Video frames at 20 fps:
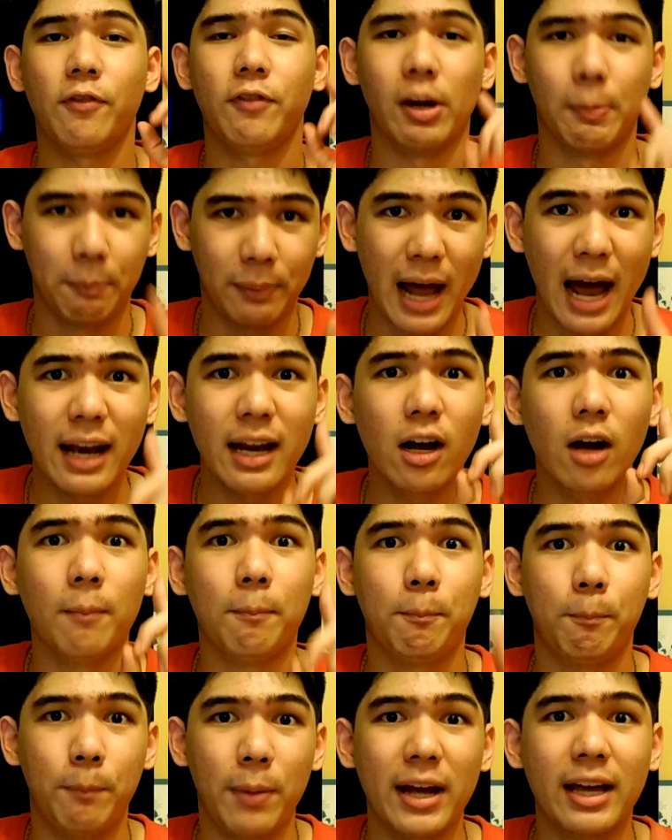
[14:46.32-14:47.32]
So if you're
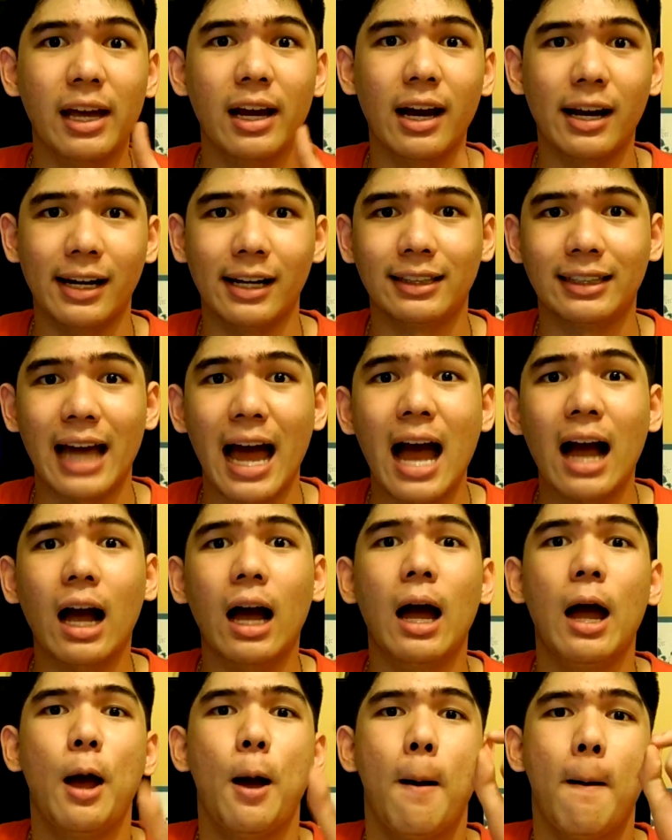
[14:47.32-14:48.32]
planning on picking an
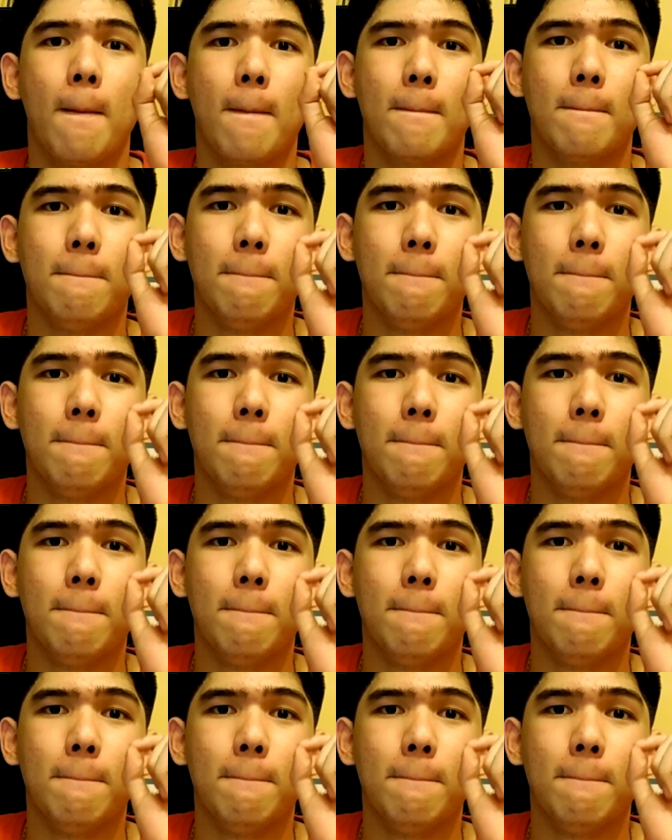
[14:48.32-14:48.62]
attack,